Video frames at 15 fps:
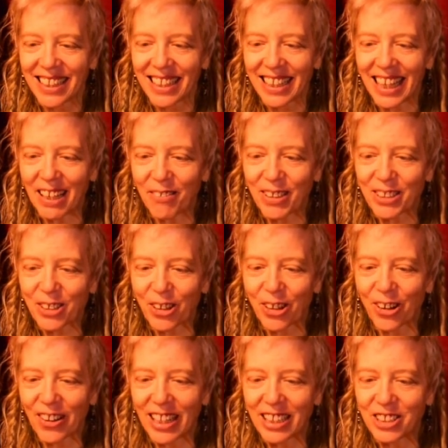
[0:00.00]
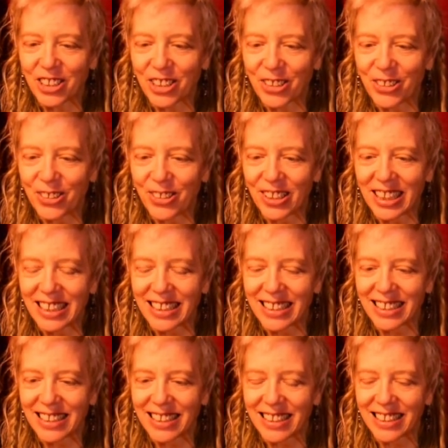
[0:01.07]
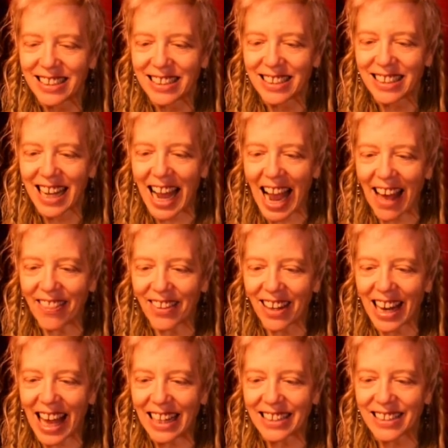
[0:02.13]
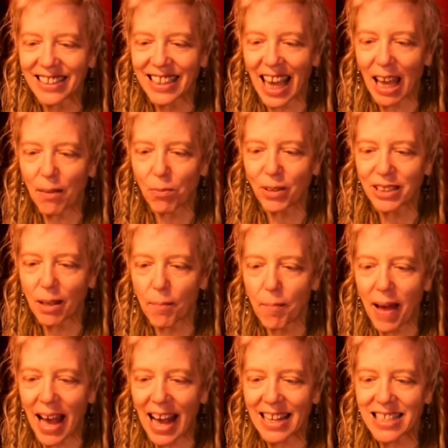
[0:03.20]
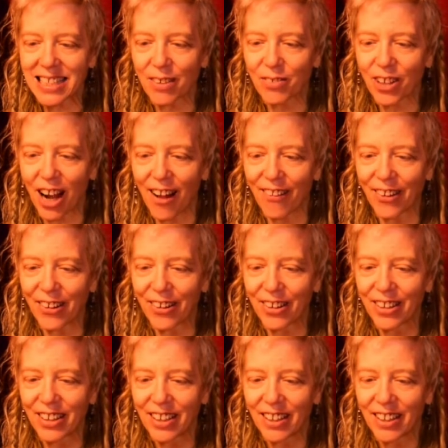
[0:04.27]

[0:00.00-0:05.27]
It was early June, and the landscape was a mass of color